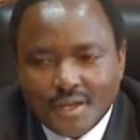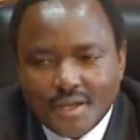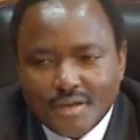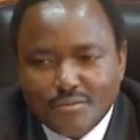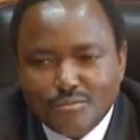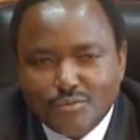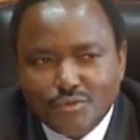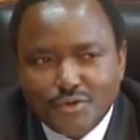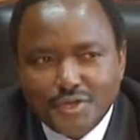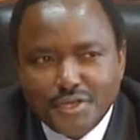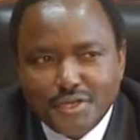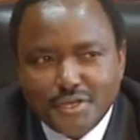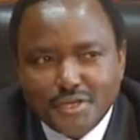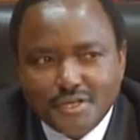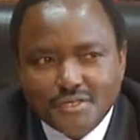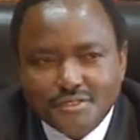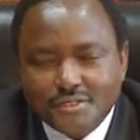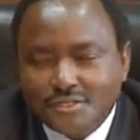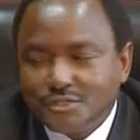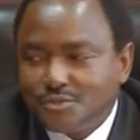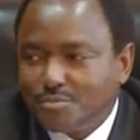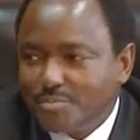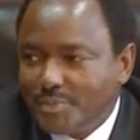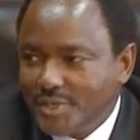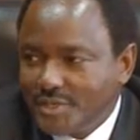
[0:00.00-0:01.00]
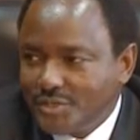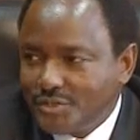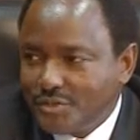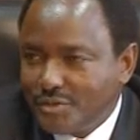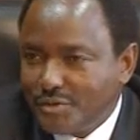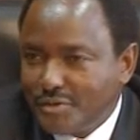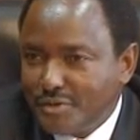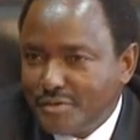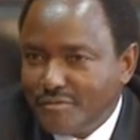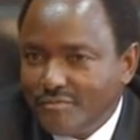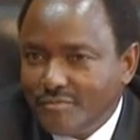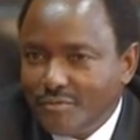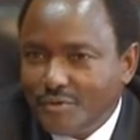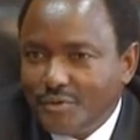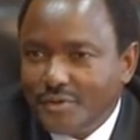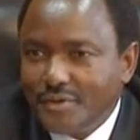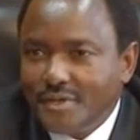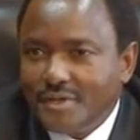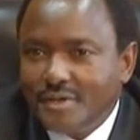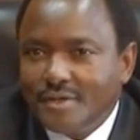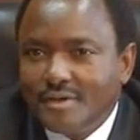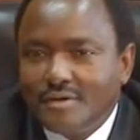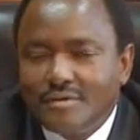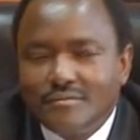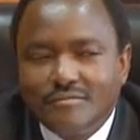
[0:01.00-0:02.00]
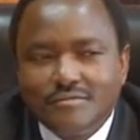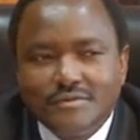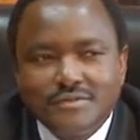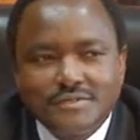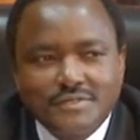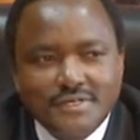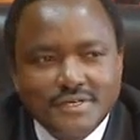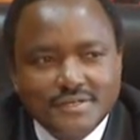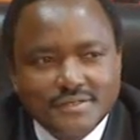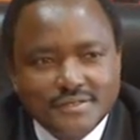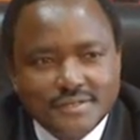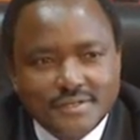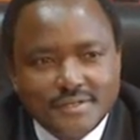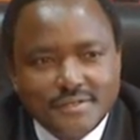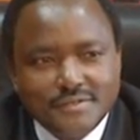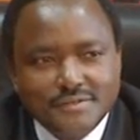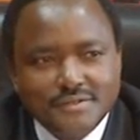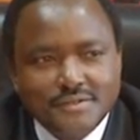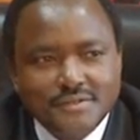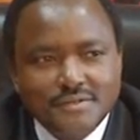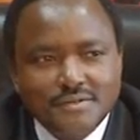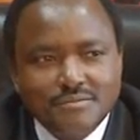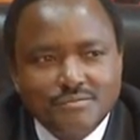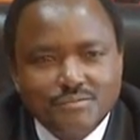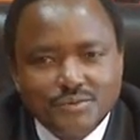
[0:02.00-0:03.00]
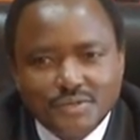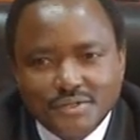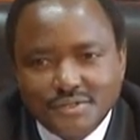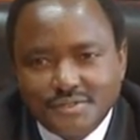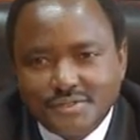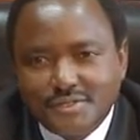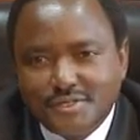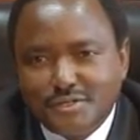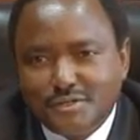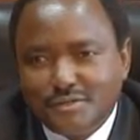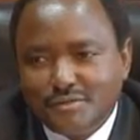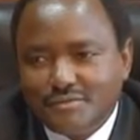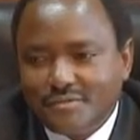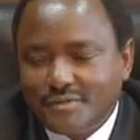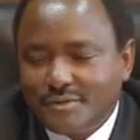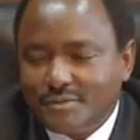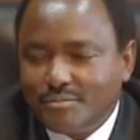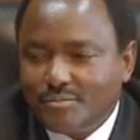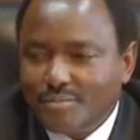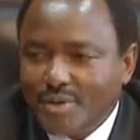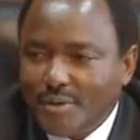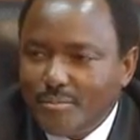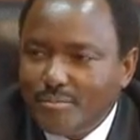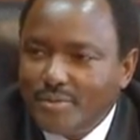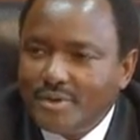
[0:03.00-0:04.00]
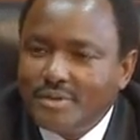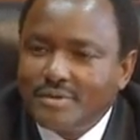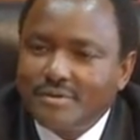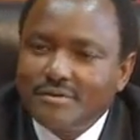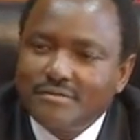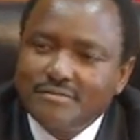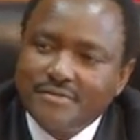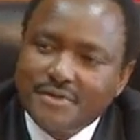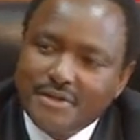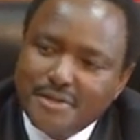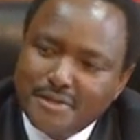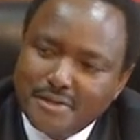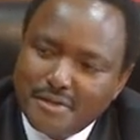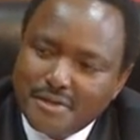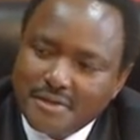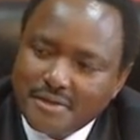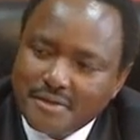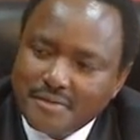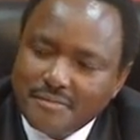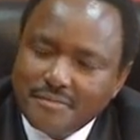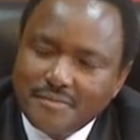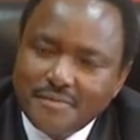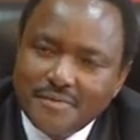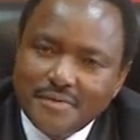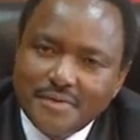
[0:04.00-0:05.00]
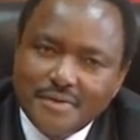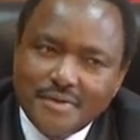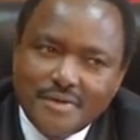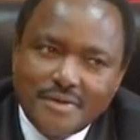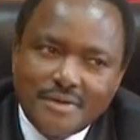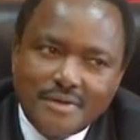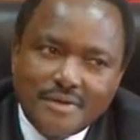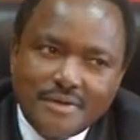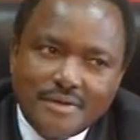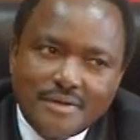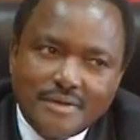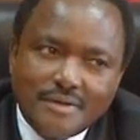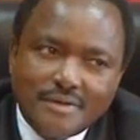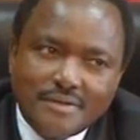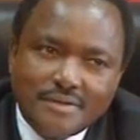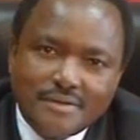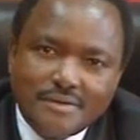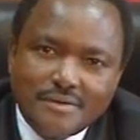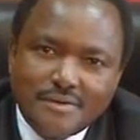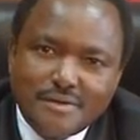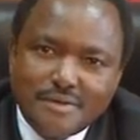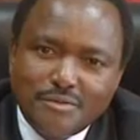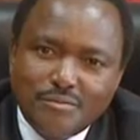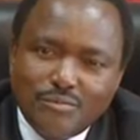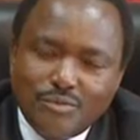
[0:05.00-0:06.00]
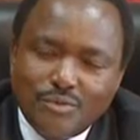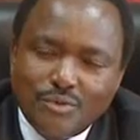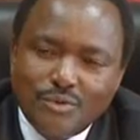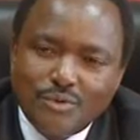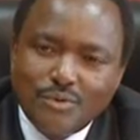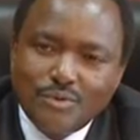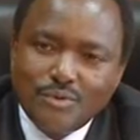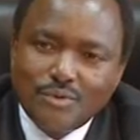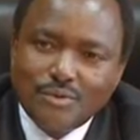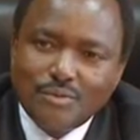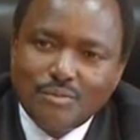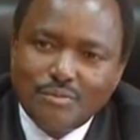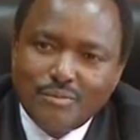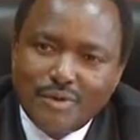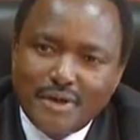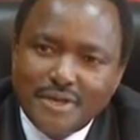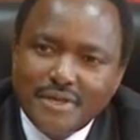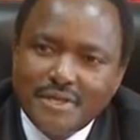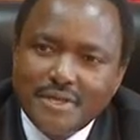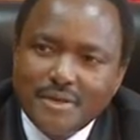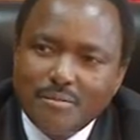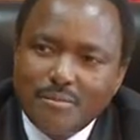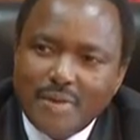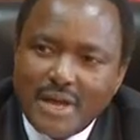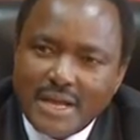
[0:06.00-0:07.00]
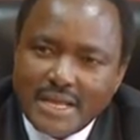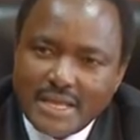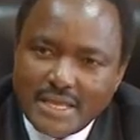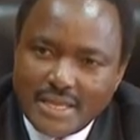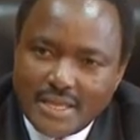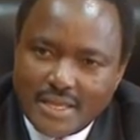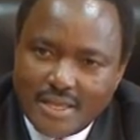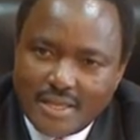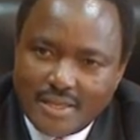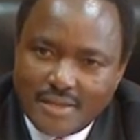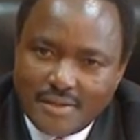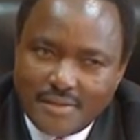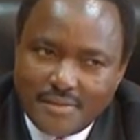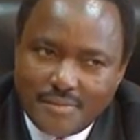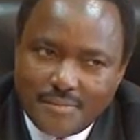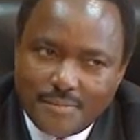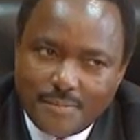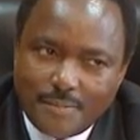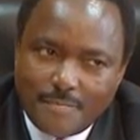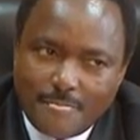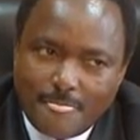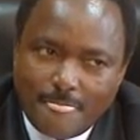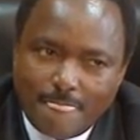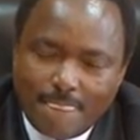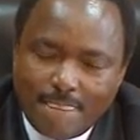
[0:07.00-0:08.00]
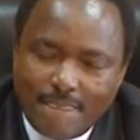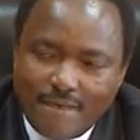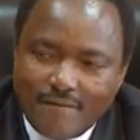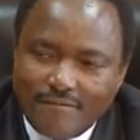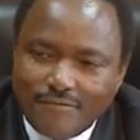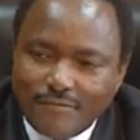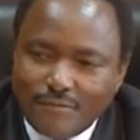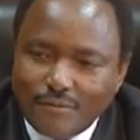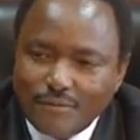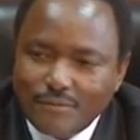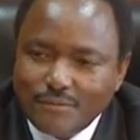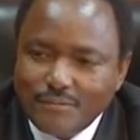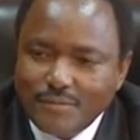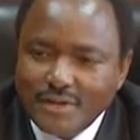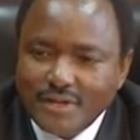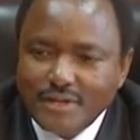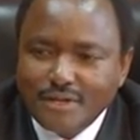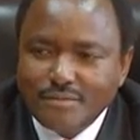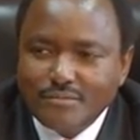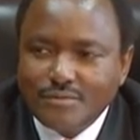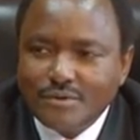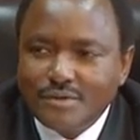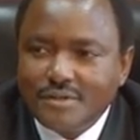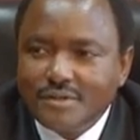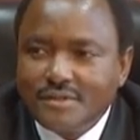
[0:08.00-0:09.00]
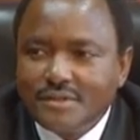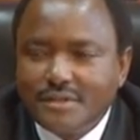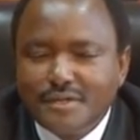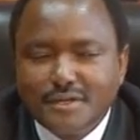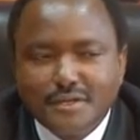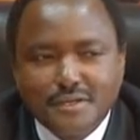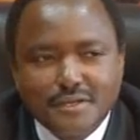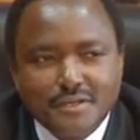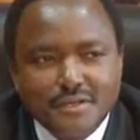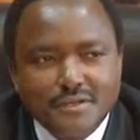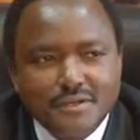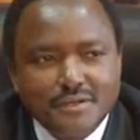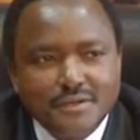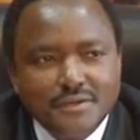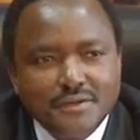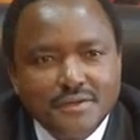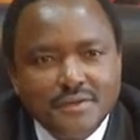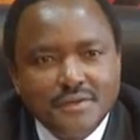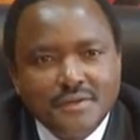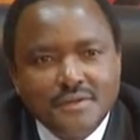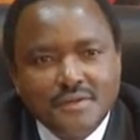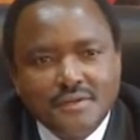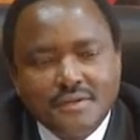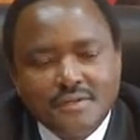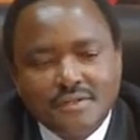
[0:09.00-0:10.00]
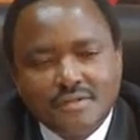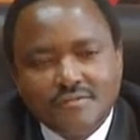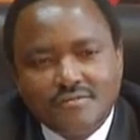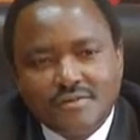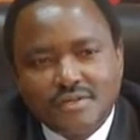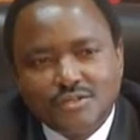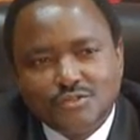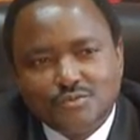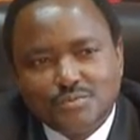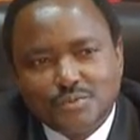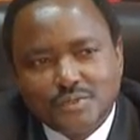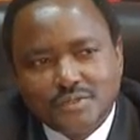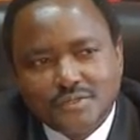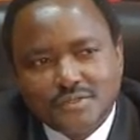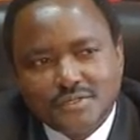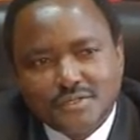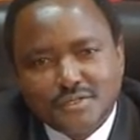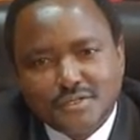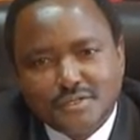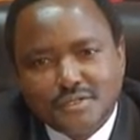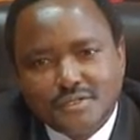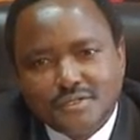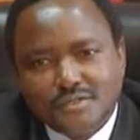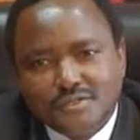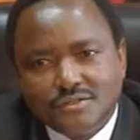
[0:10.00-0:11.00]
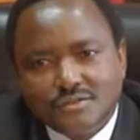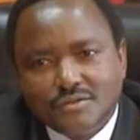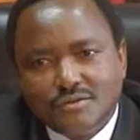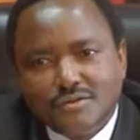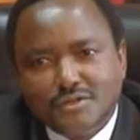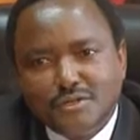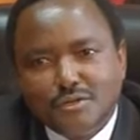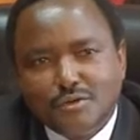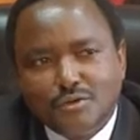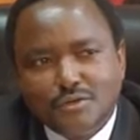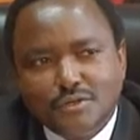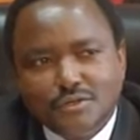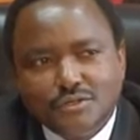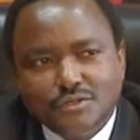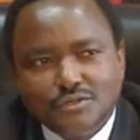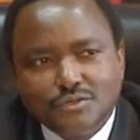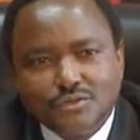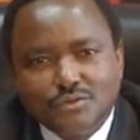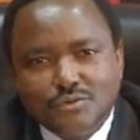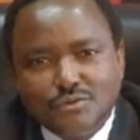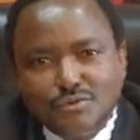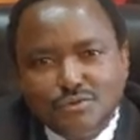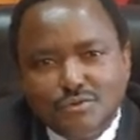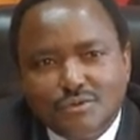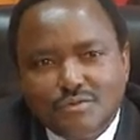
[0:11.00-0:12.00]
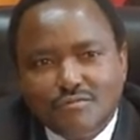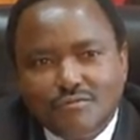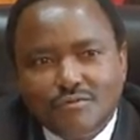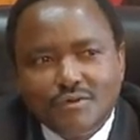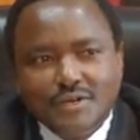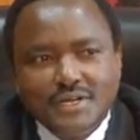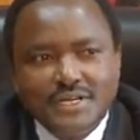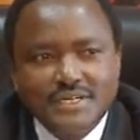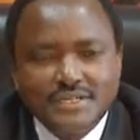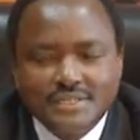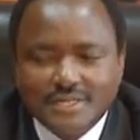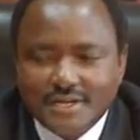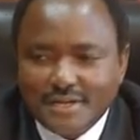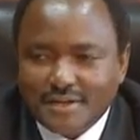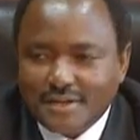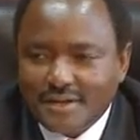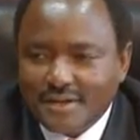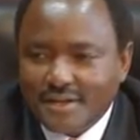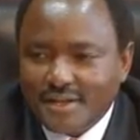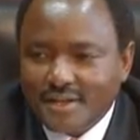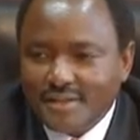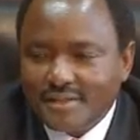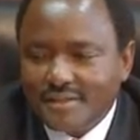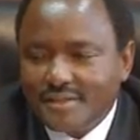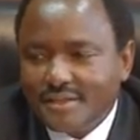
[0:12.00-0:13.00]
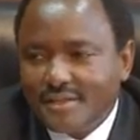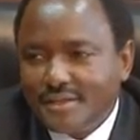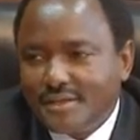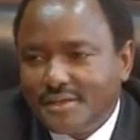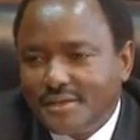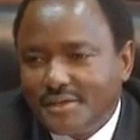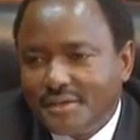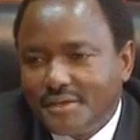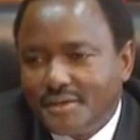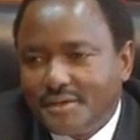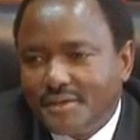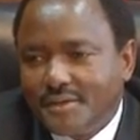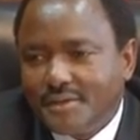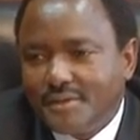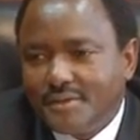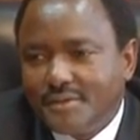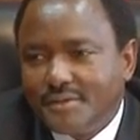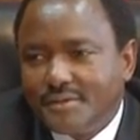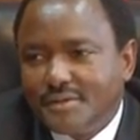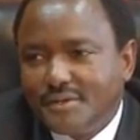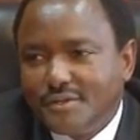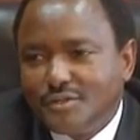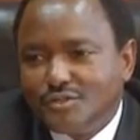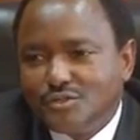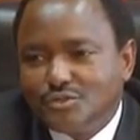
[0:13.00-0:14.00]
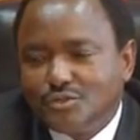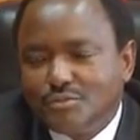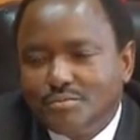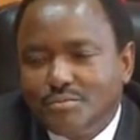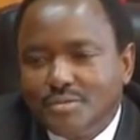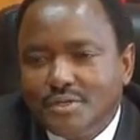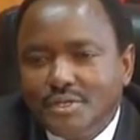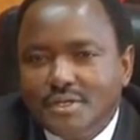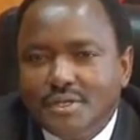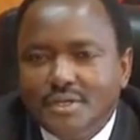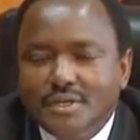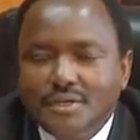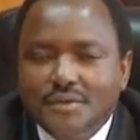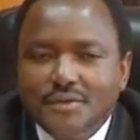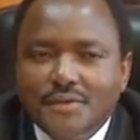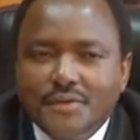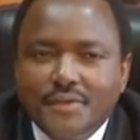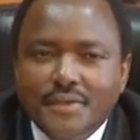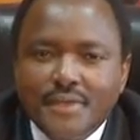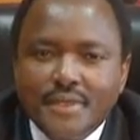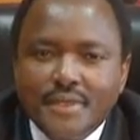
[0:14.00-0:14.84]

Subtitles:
I'm going as a special envoy of His Excellency the President of the Republic of Kenya, the Honorable Mwai Kibaki. Therefore, anybody thinking the Vice President is going on his own volition, I think needs to be